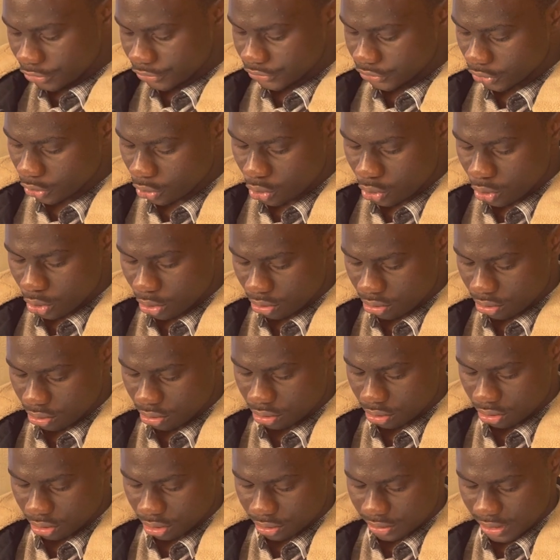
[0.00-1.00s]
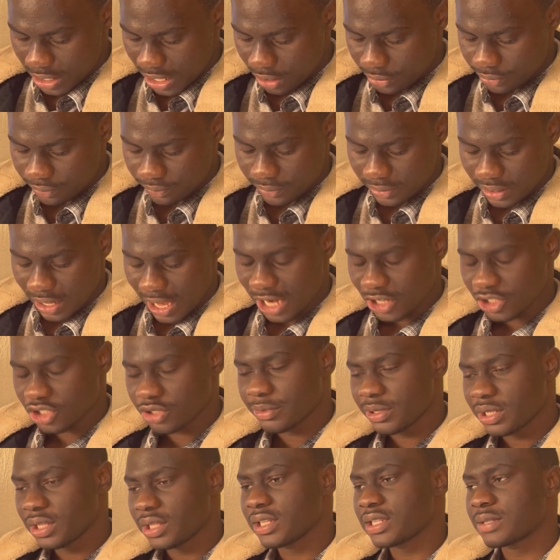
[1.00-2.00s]
So now
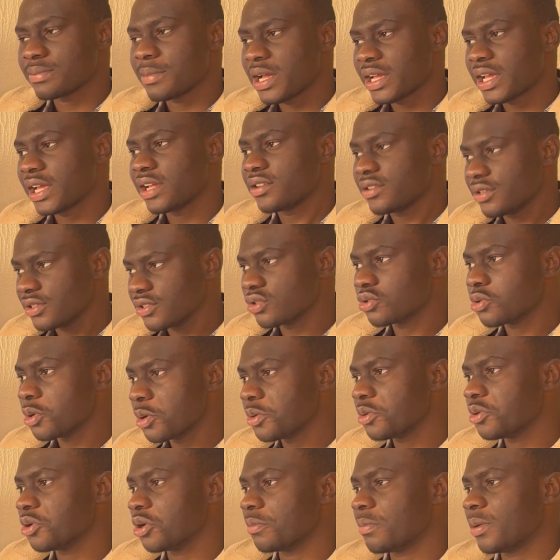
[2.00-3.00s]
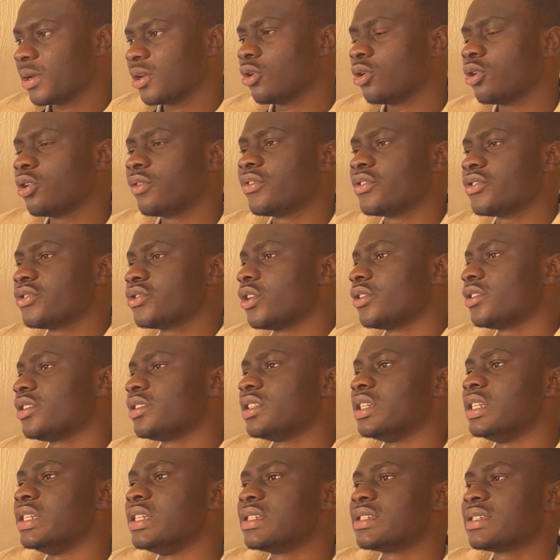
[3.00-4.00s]
assuming this market is going up, and all of a
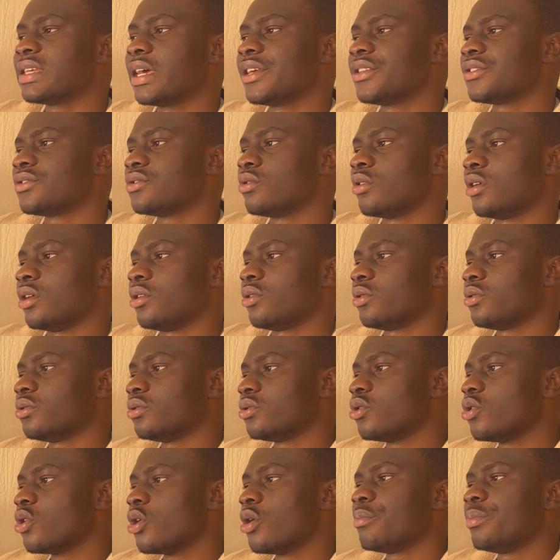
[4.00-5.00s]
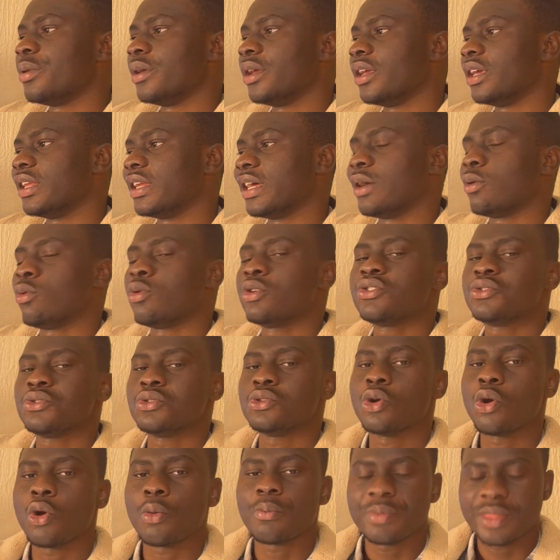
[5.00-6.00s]
sudden it decides, no, I don't want to go up again, I want to
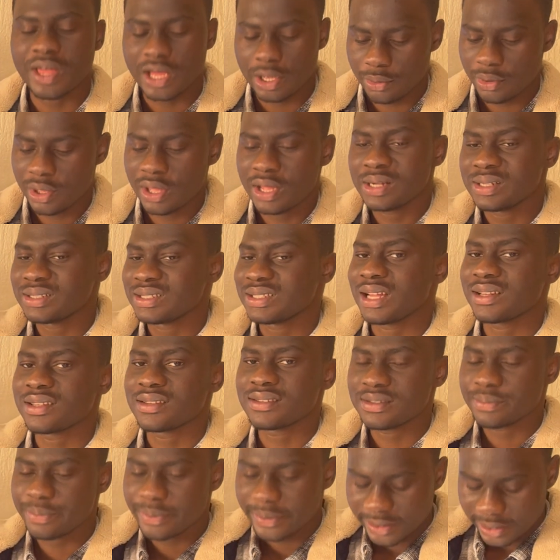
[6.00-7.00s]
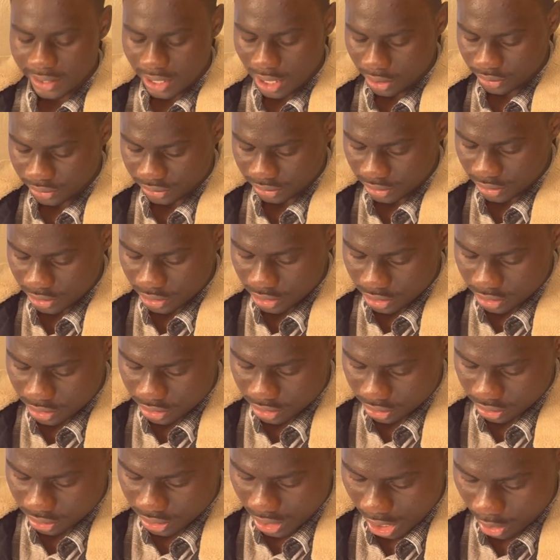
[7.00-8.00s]
come down. That is breakout.
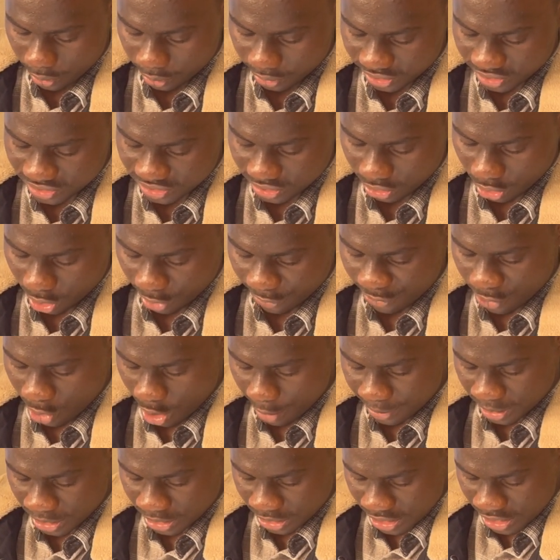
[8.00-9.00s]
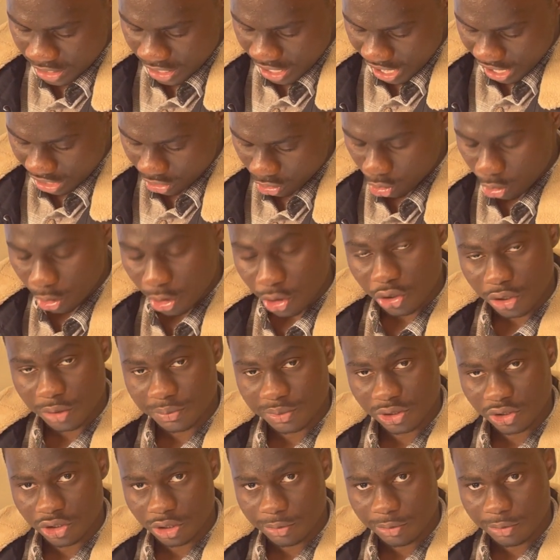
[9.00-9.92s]
Now instead of coming here and going up the